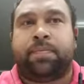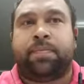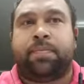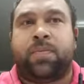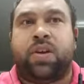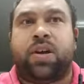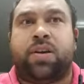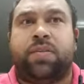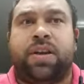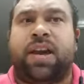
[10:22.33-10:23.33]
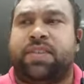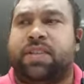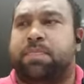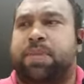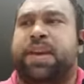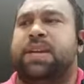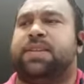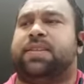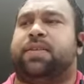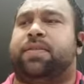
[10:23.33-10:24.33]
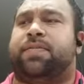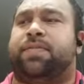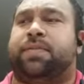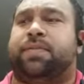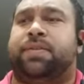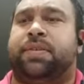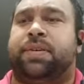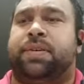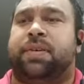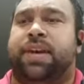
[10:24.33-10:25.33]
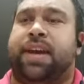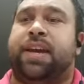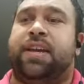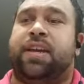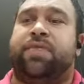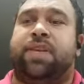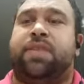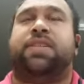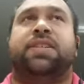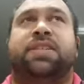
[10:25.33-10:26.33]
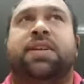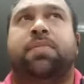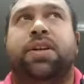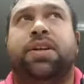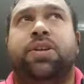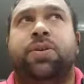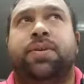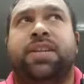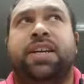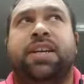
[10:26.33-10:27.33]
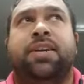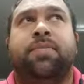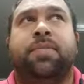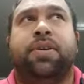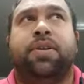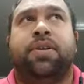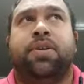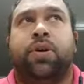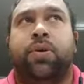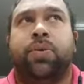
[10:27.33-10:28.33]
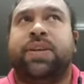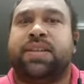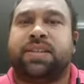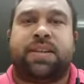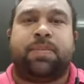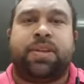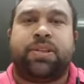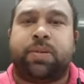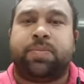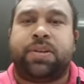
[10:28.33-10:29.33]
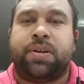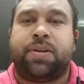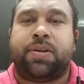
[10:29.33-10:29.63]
You know, you have to compare yourself. And if there isn't someone in your team who does a similar job to you,